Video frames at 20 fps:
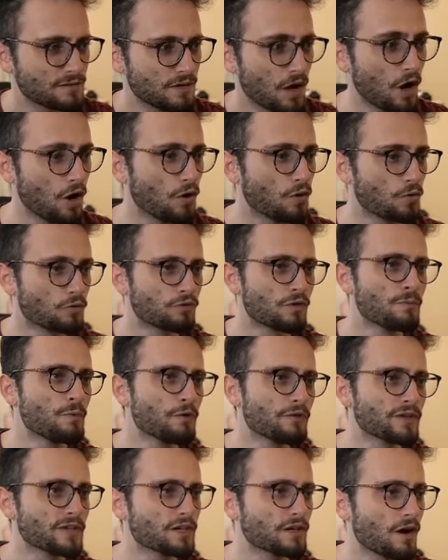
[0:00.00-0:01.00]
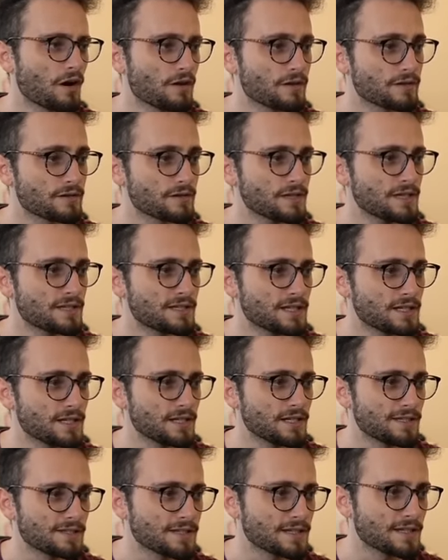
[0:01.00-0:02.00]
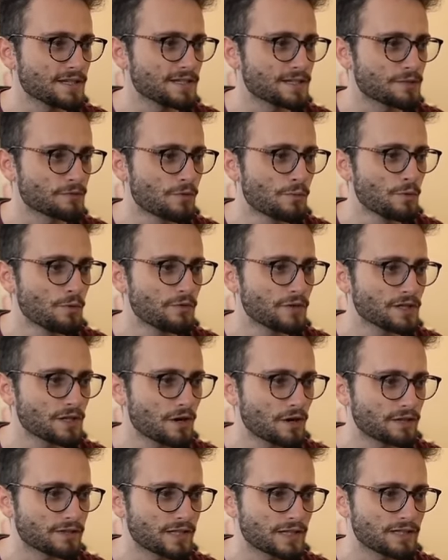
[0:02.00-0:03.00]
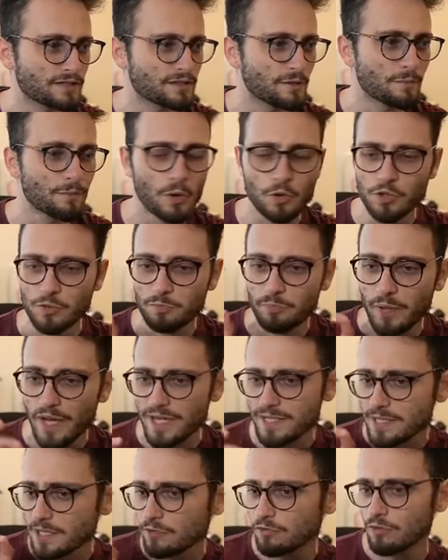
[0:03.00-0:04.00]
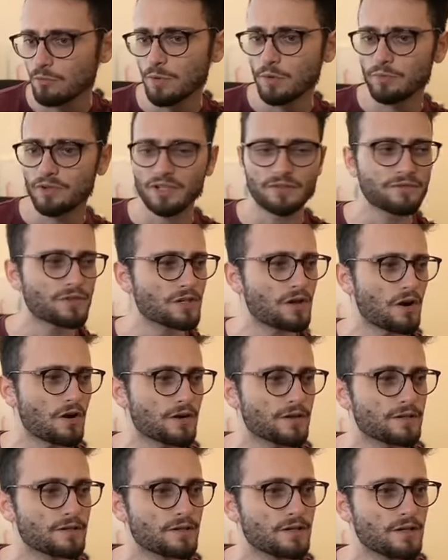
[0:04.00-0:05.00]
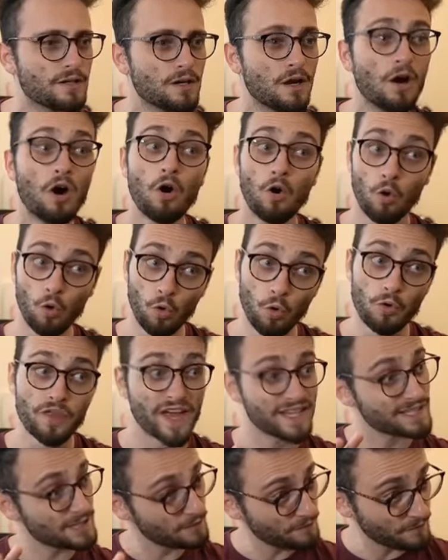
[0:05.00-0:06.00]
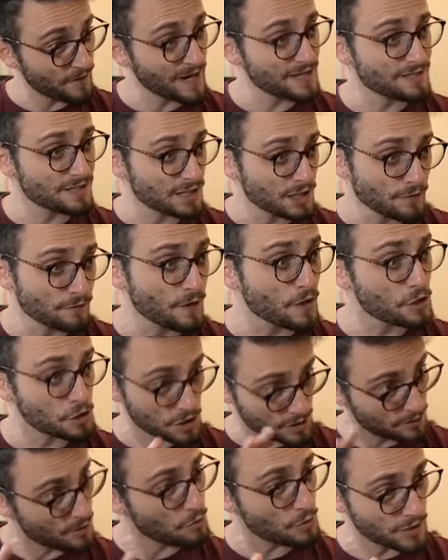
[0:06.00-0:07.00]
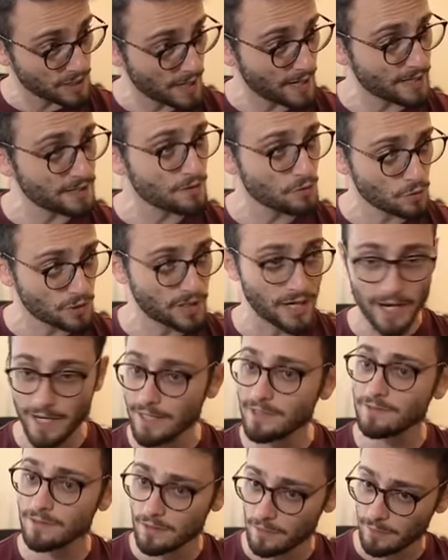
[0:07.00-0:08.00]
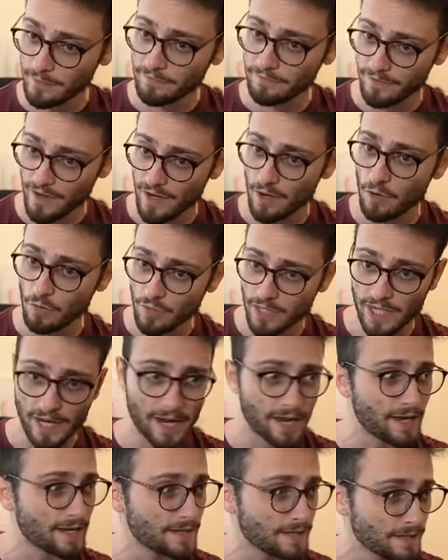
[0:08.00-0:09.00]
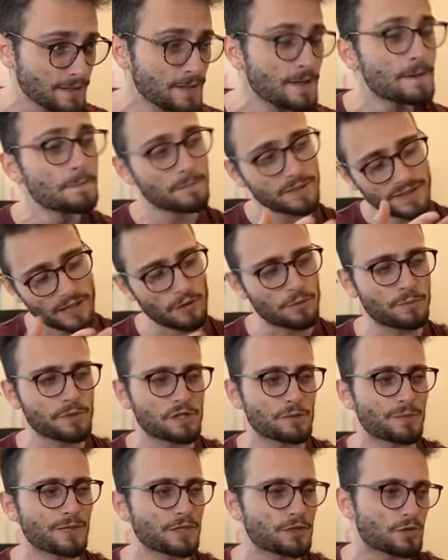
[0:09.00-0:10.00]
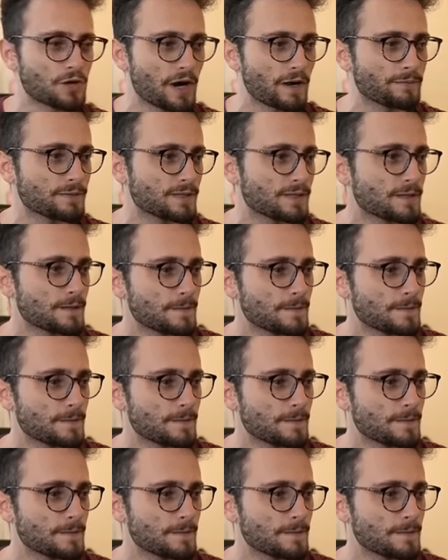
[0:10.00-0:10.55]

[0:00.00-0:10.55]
Oh, removing the guard. Easy, easy, easy. Removing the guard. Like the most basic removal of the guard. Oh, that's a fancier version. Okay, okay. A little bit fan. Okay. But then your bishop gets trapped.